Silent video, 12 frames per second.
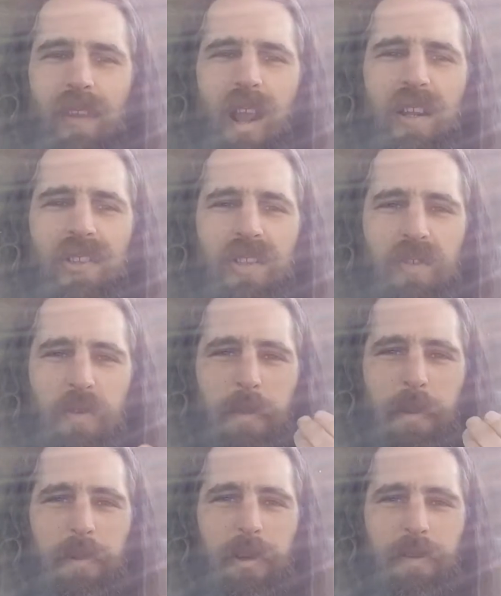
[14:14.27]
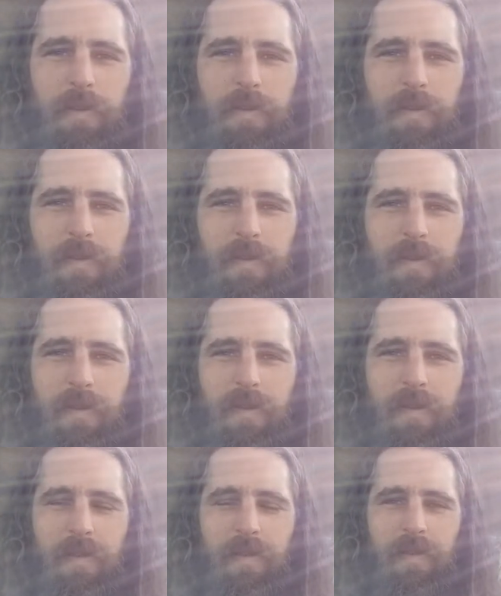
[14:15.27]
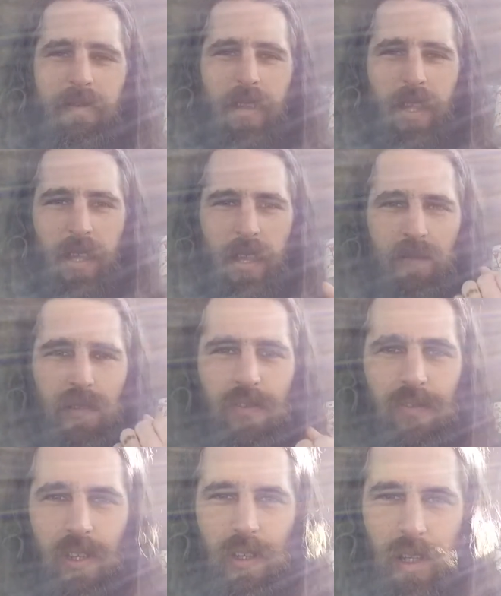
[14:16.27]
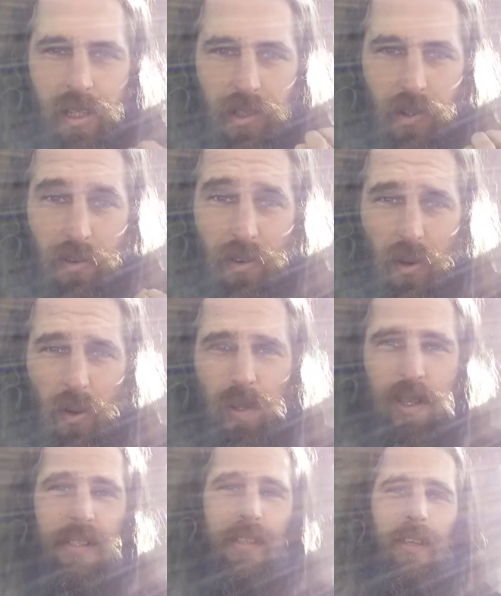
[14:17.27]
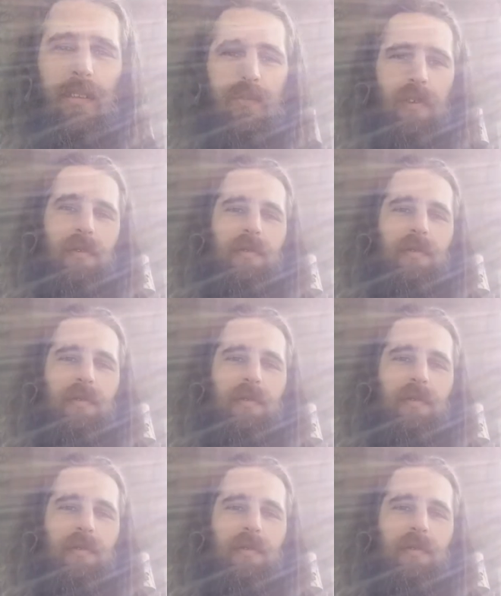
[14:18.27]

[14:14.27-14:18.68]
Just remember, if you feel like you have a hole inside of you